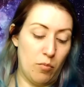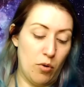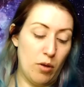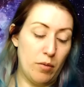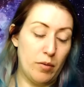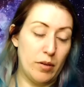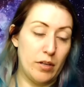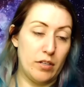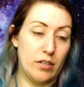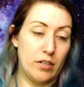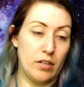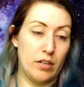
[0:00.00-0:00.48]
I
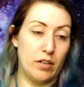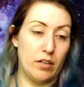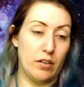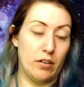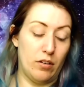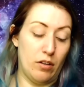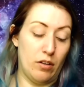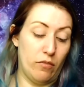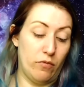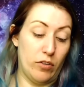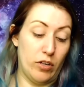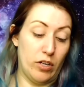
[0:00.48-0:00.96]
probably
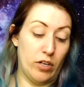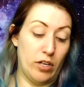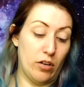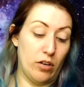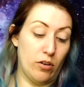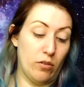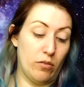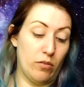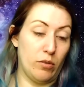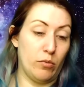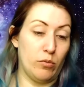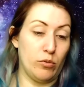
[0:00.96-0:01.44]
did a
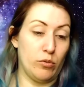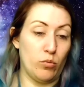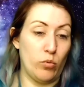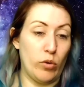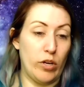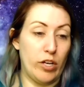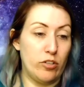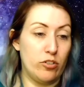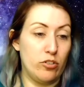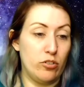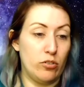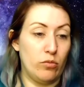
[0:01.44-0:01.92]
video and it
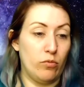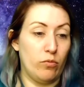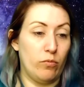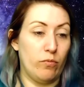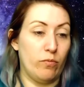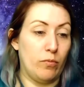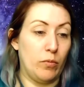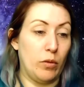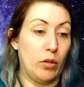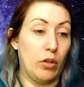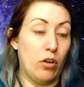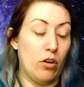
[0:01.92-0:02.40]
was way
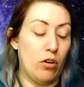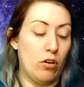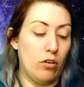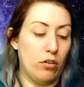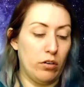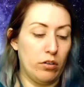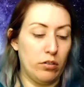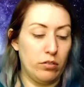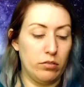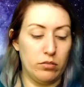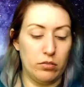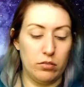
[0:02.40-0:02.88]
too
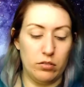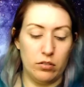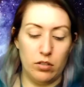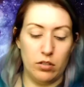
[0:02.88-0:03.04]
long.